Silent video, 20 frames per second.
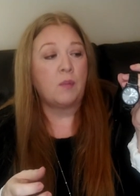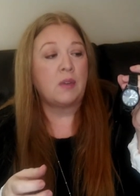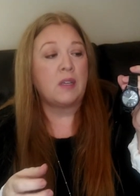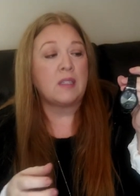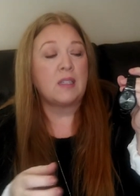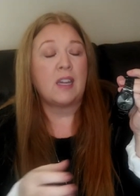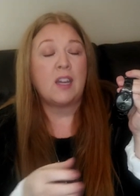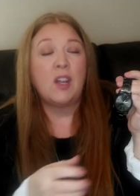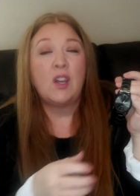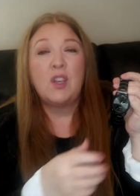
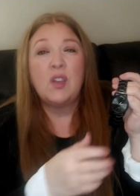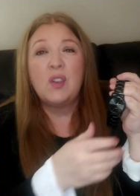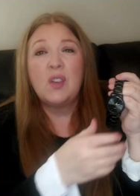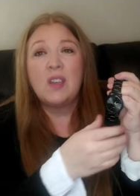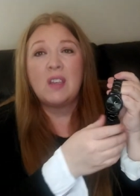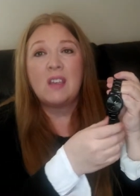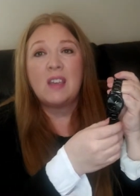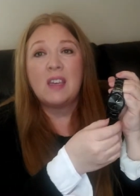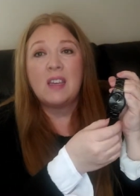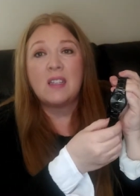Because um, I know you
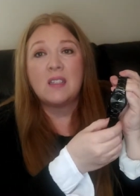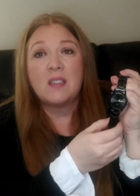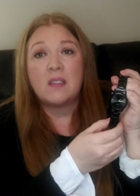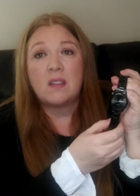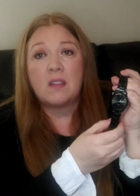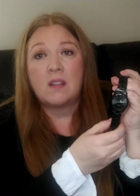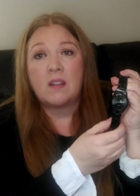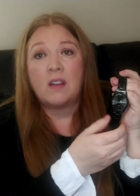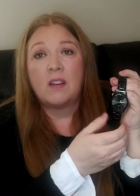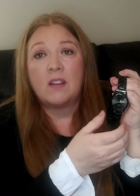could get
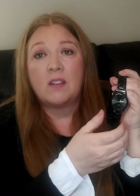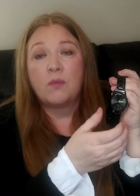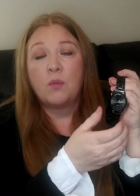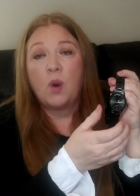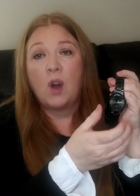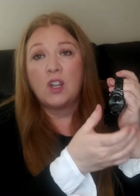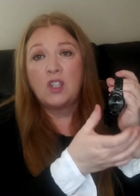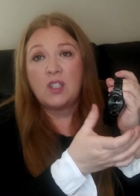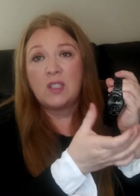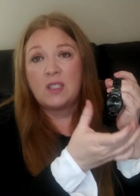the
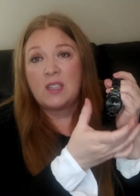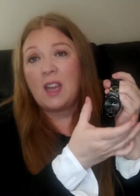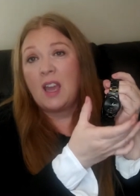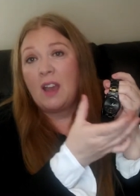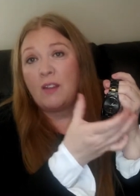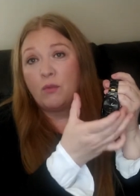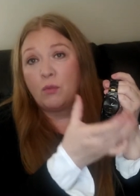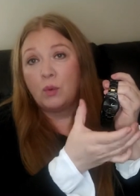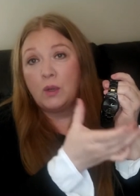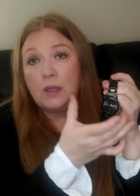watches that
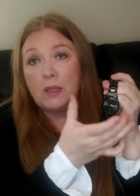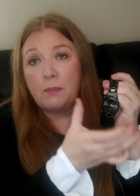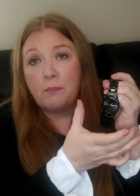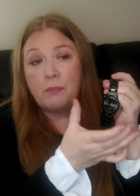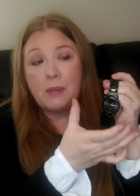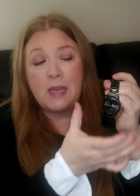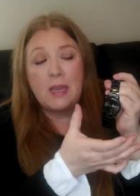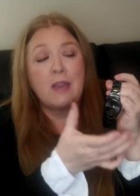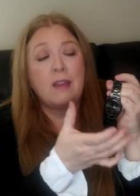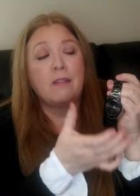have really
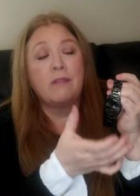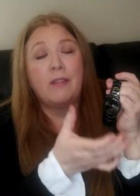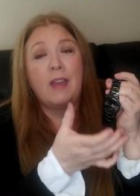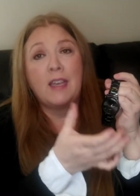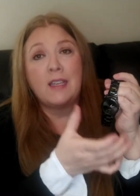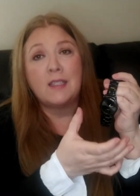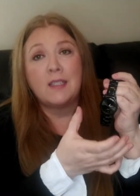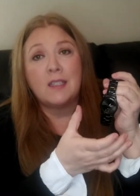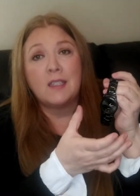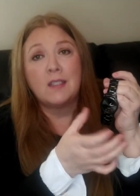big
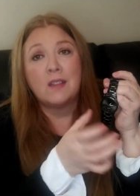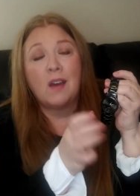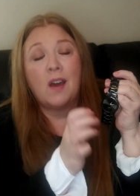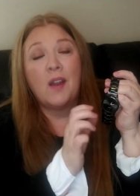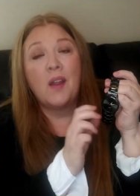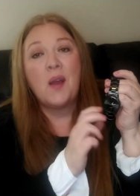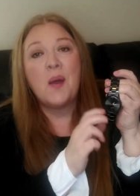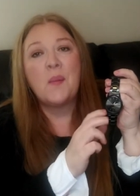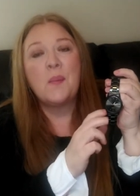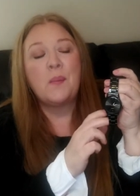faces on
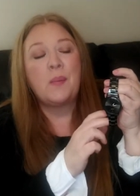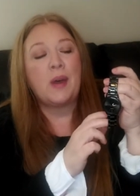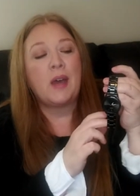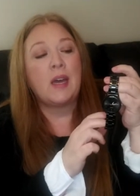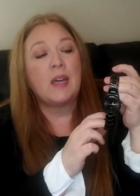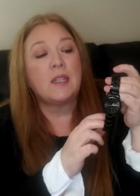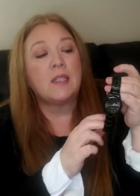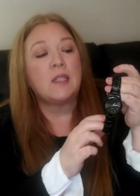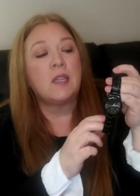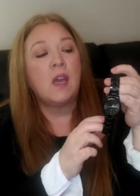them.
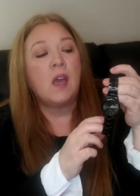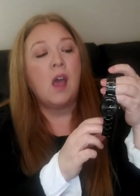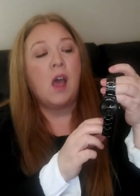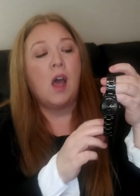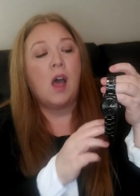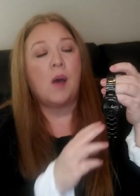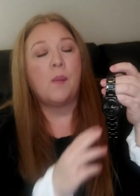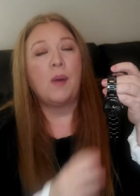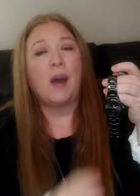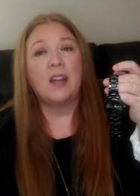But
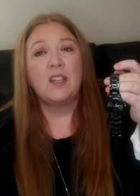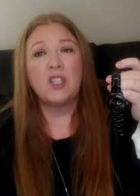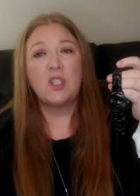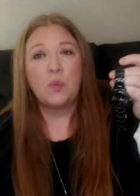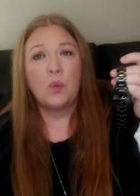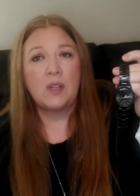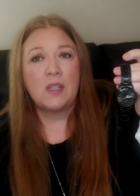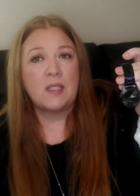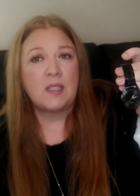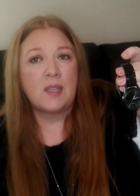um, I
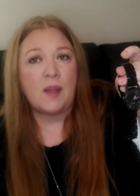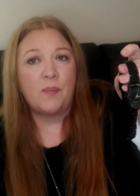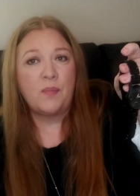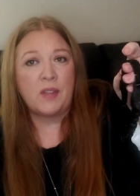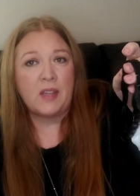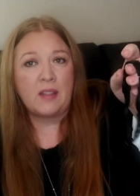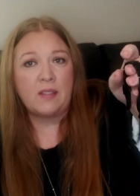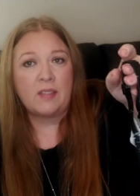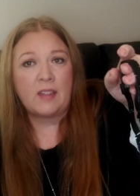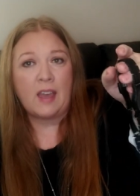just wanted
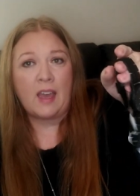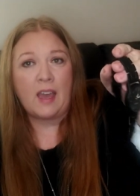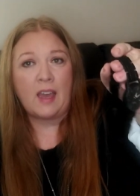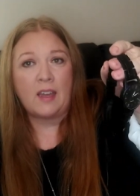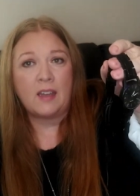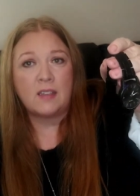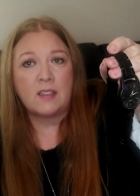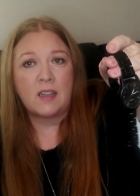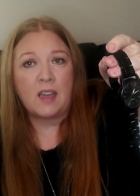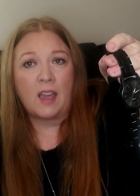something
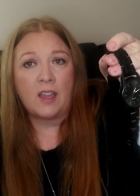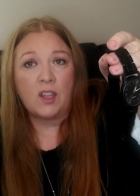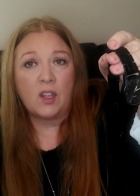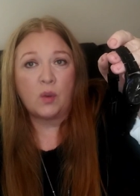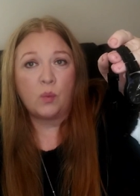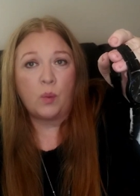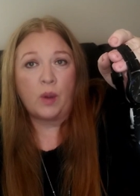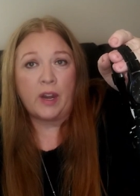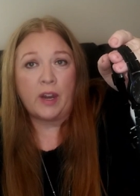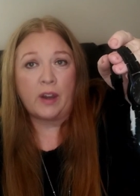that I
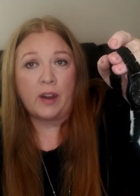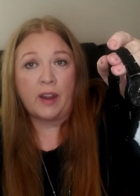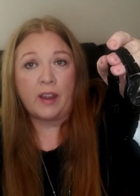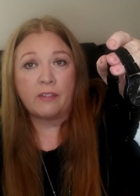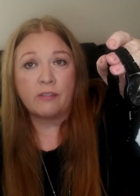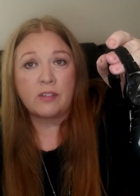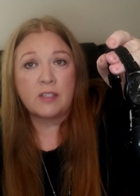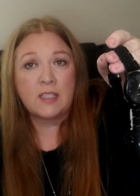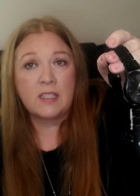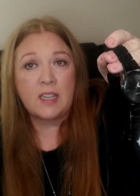could wear
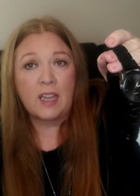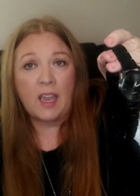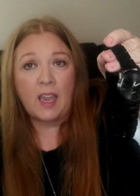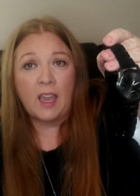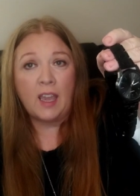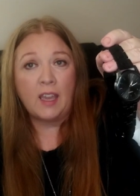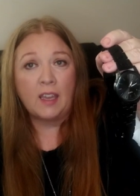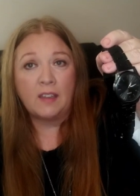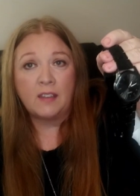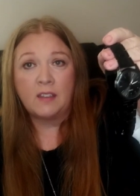every
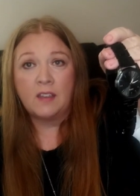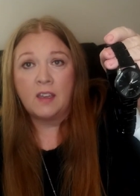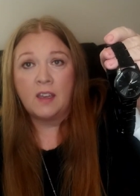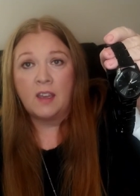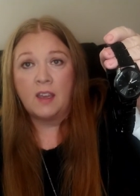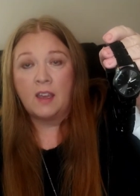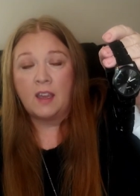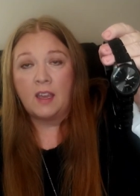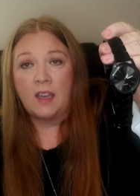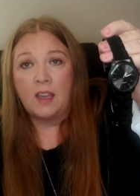day
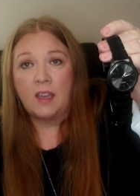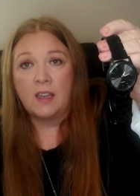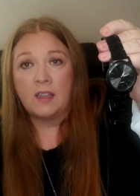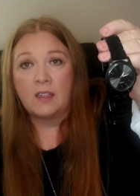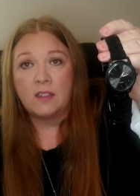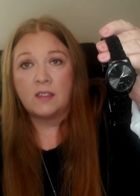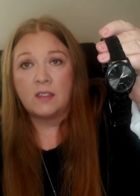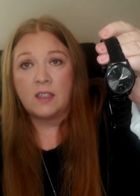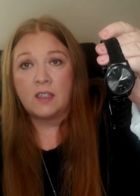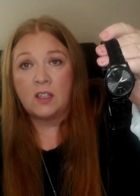
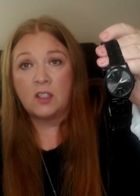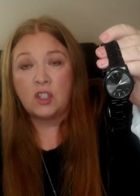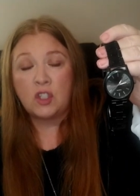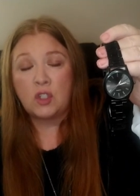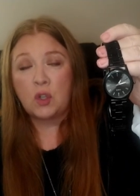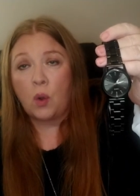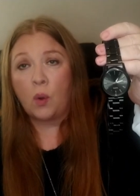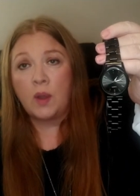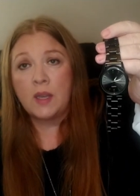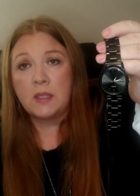and it
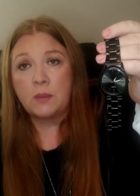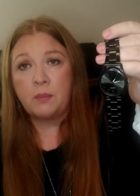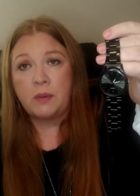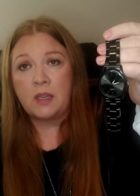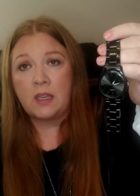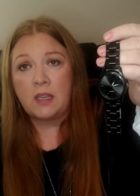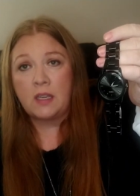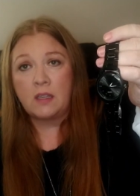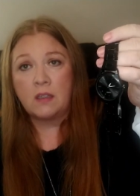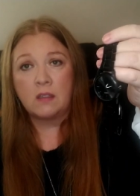just always
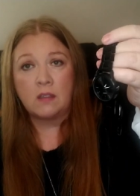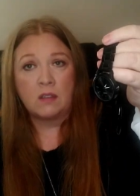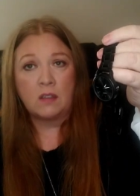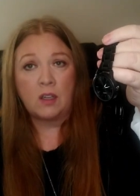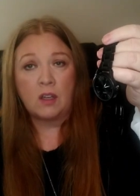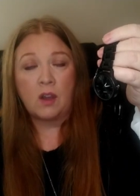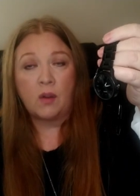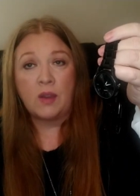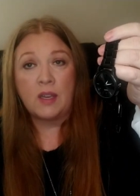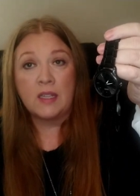be,
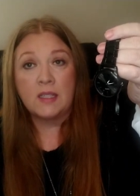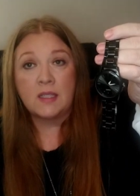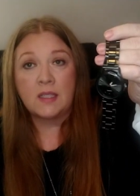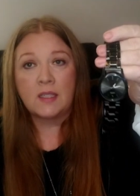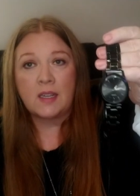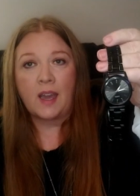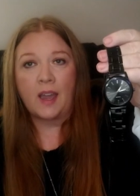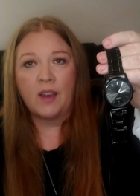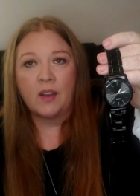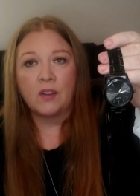you know, in
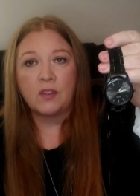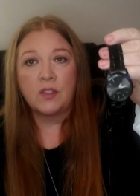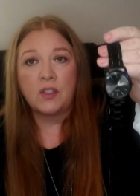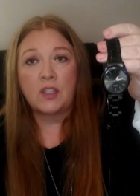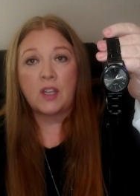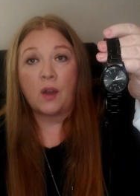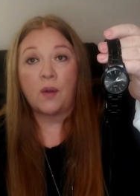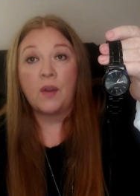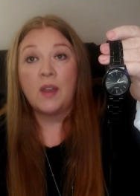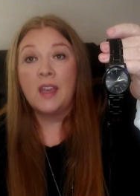style.
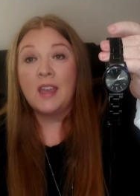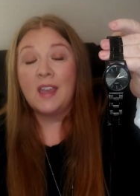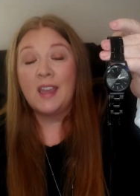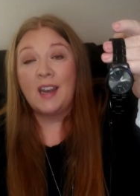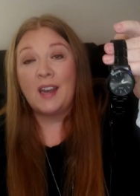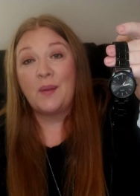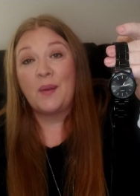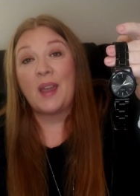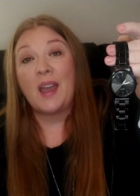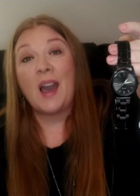So
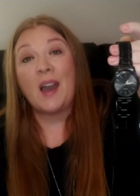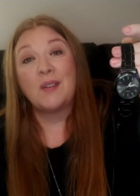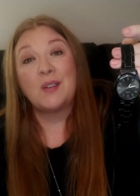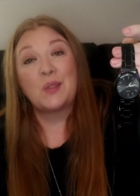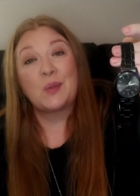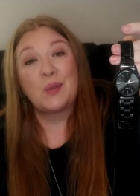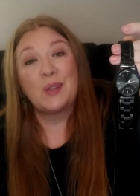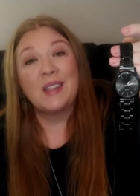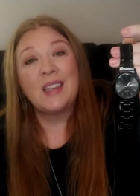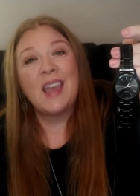anyway, I
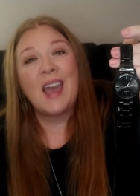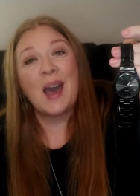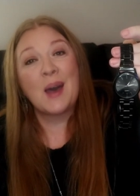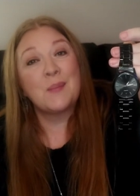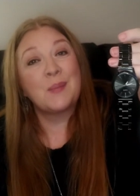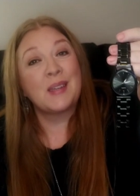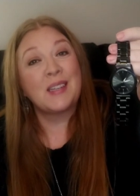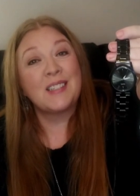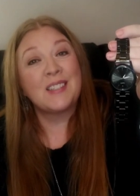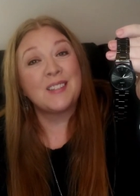was really
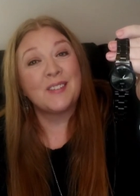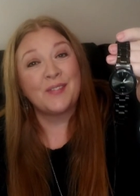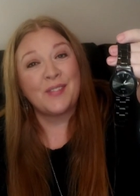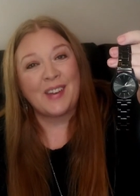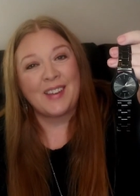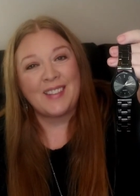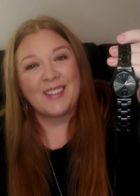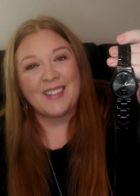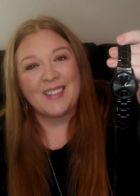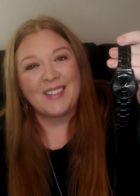happy to
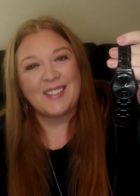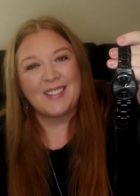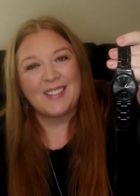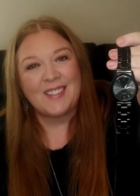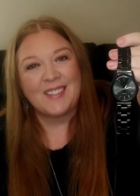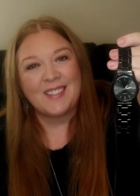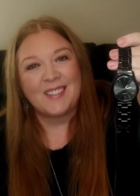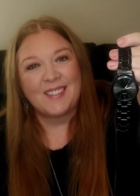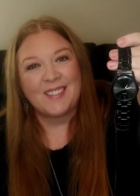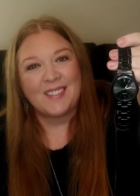find
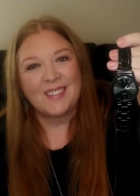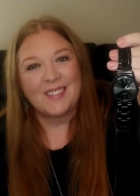this.